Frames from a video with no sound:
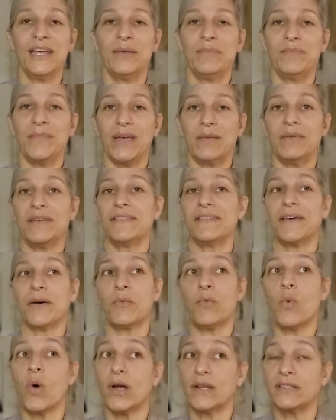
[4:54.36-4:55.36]
maybe
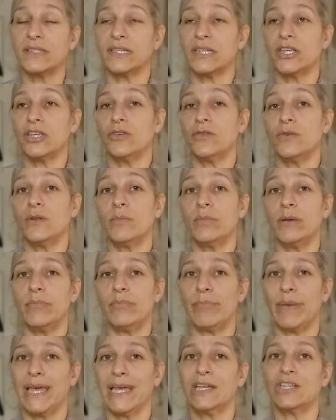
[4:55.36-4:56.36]
them wanting you to be
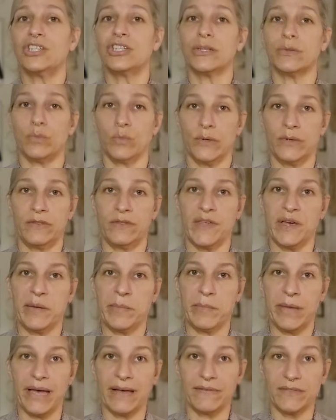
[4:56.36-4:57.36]
patient with
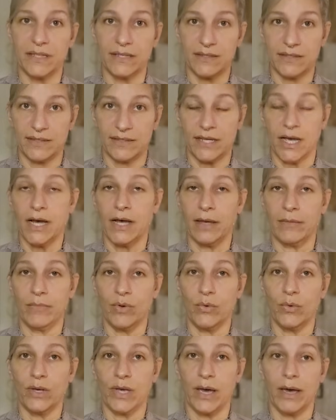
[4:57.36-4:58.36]
them at this time,
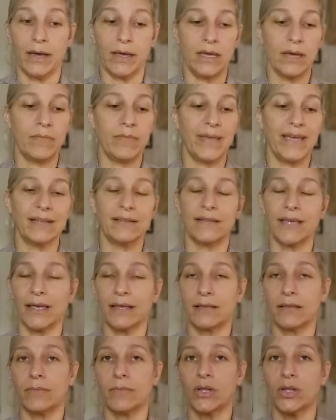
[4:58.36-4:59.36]
okay? It may
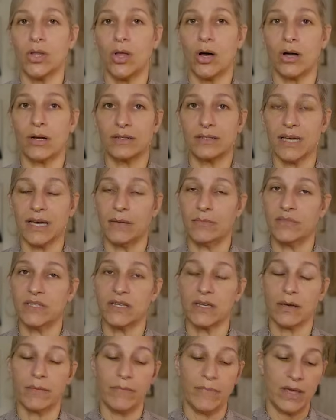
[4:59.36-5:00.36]
take them a long time to
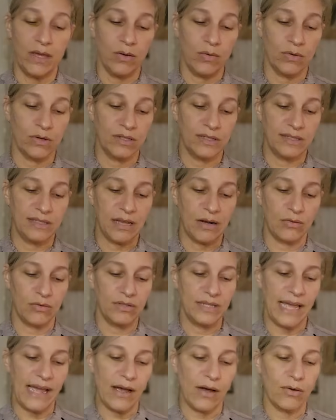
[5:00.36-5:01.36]
commit or settle
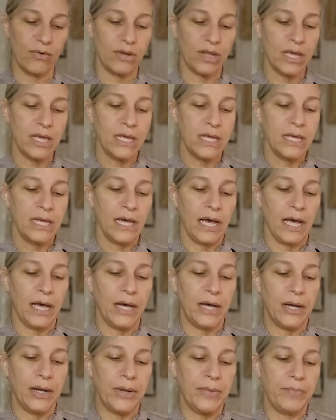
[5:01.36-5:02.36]
down.
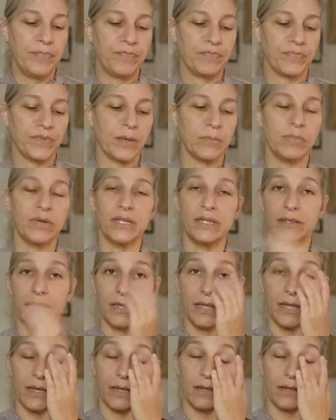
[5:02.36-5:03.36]
But
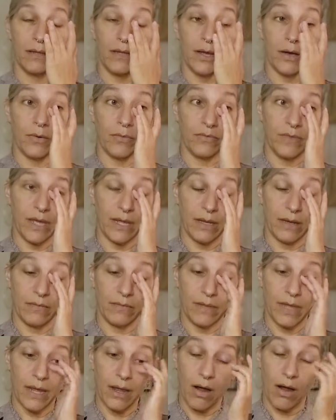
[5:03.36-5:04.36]

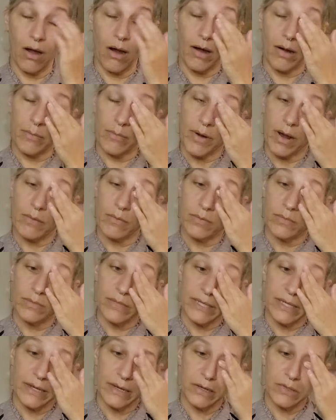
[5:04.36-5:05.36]
they are
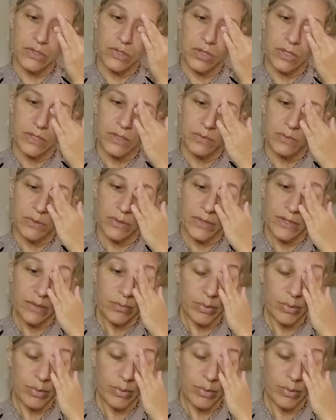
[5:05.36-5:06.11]
probably a trustworthy